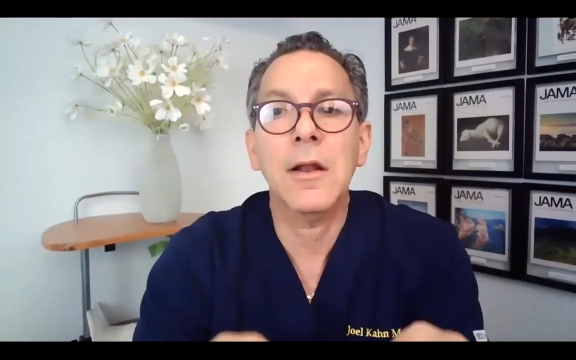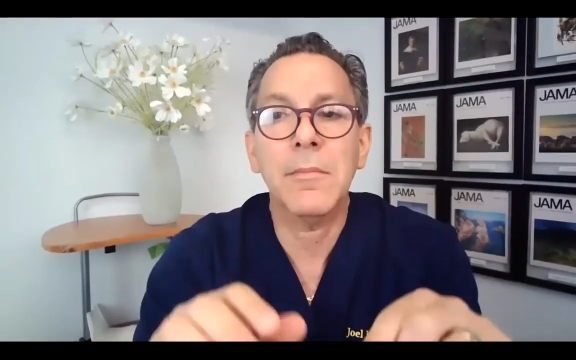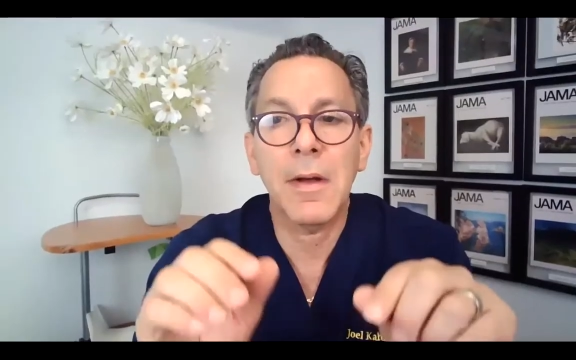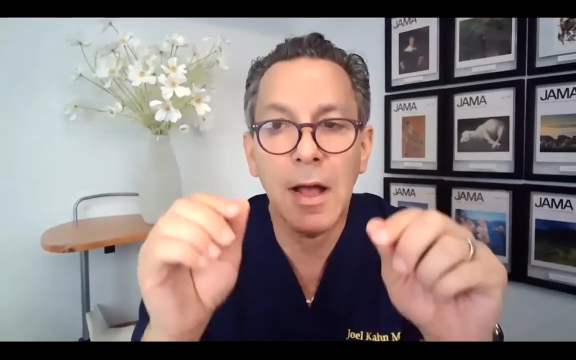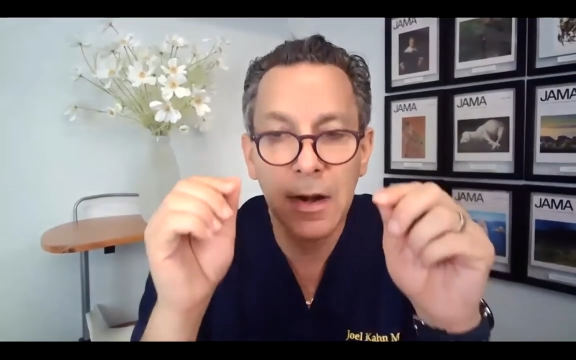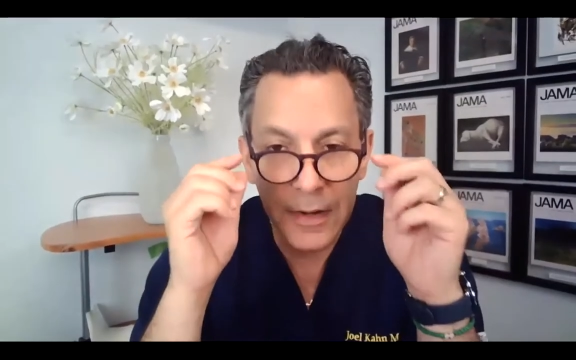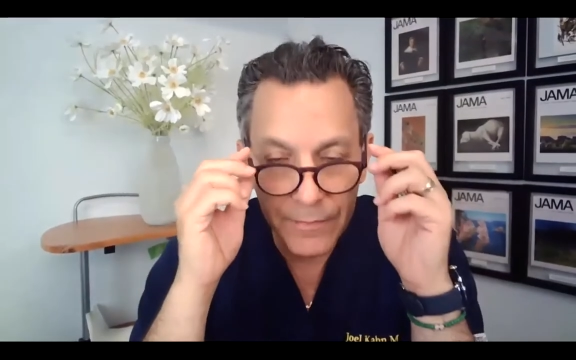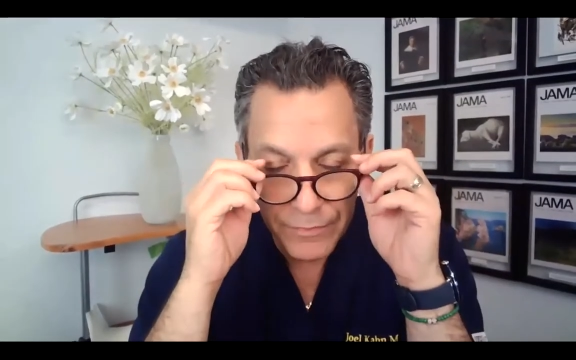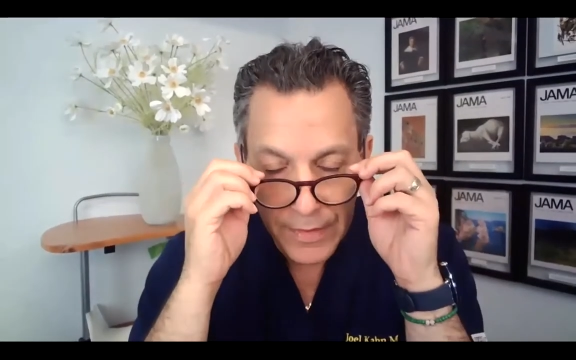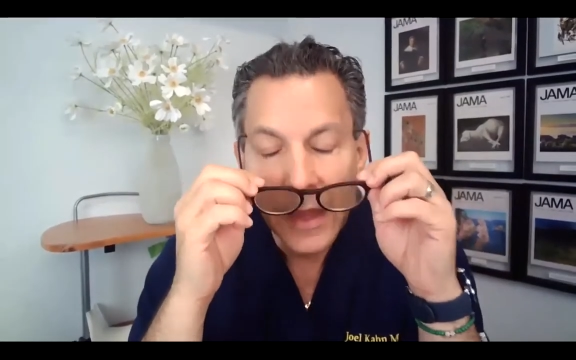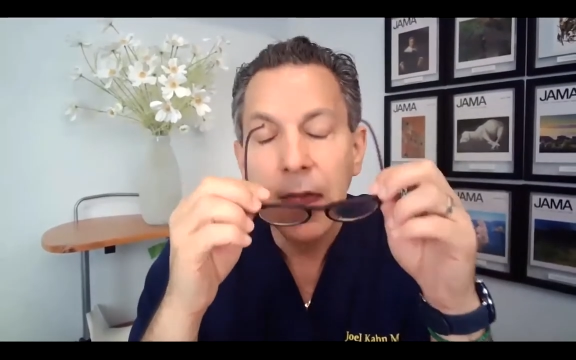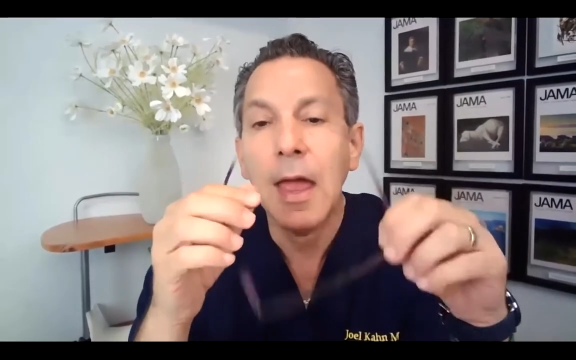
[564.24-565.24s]
about it.
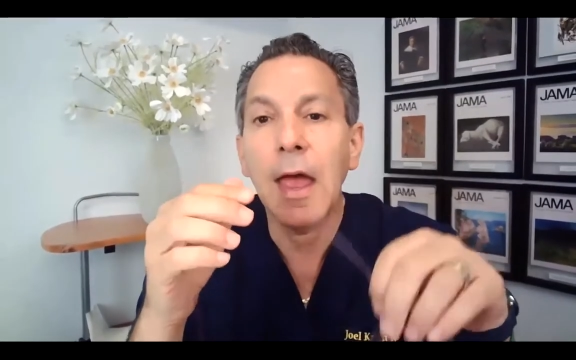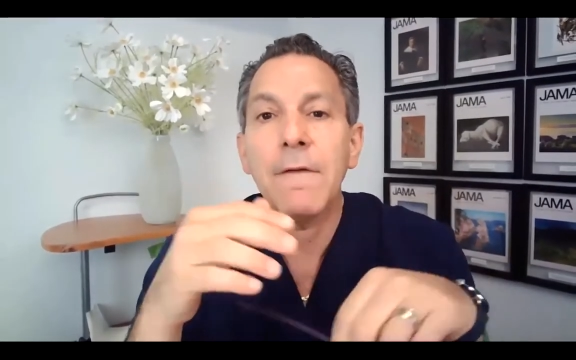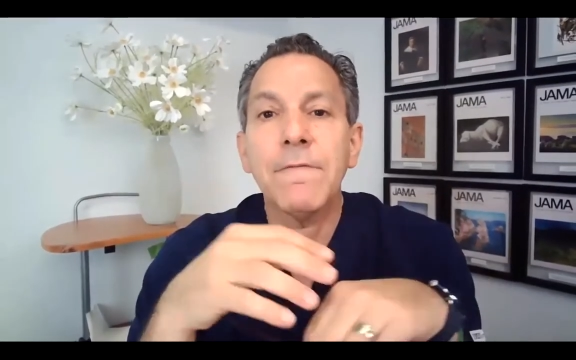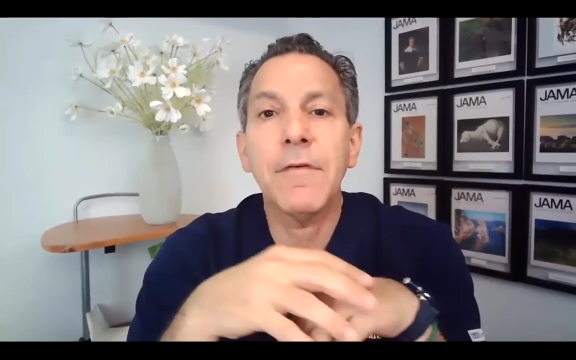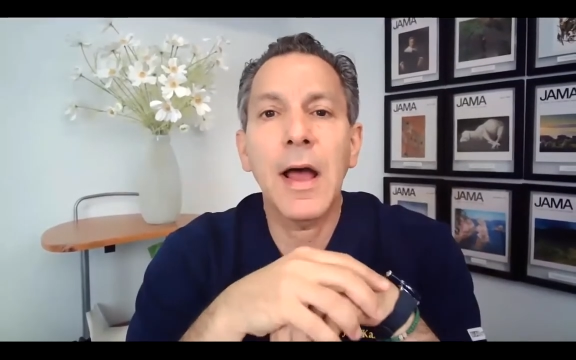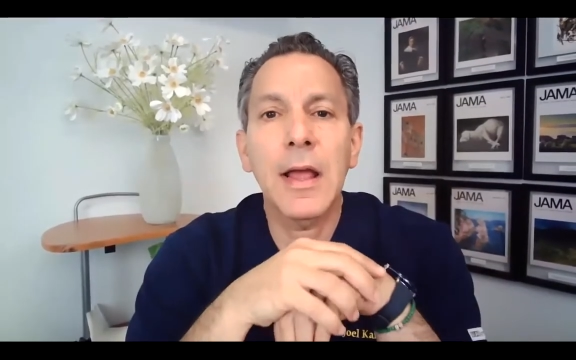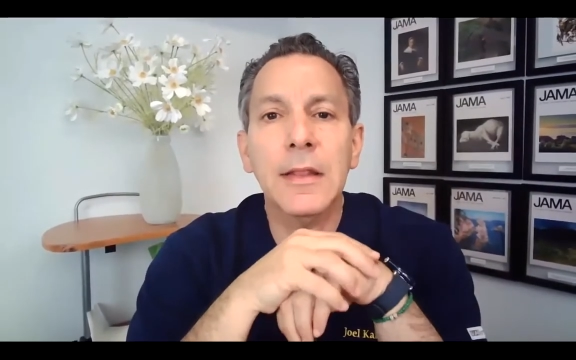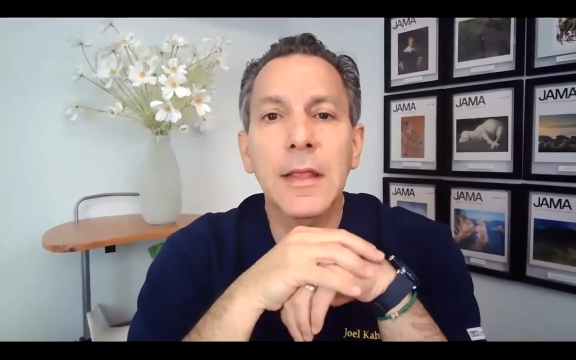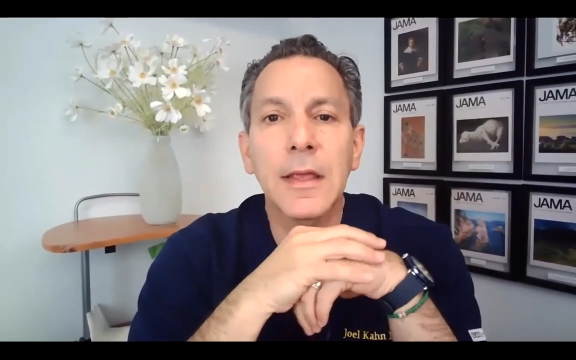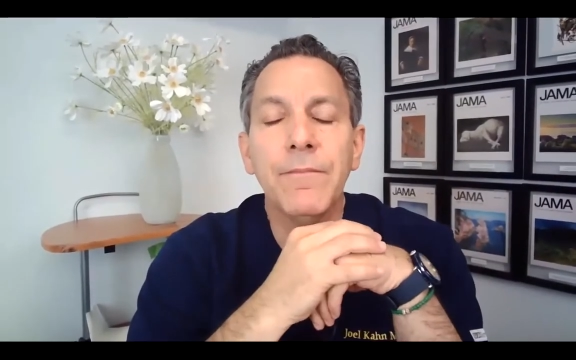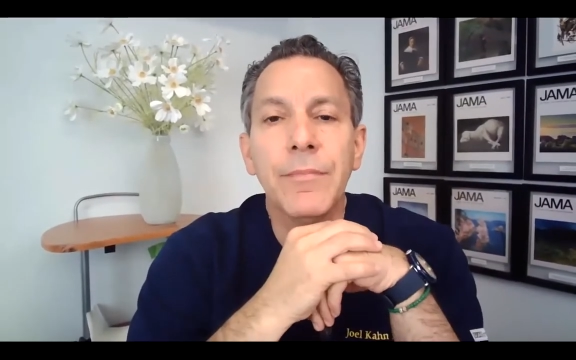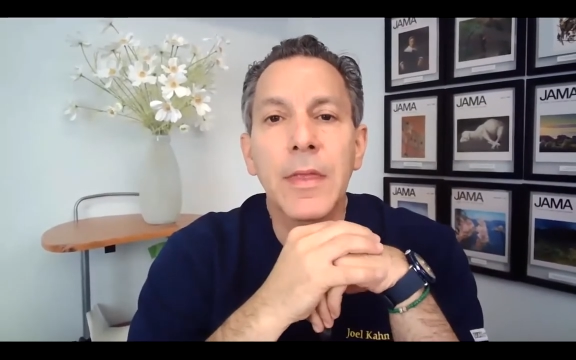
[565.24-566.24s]
And finally,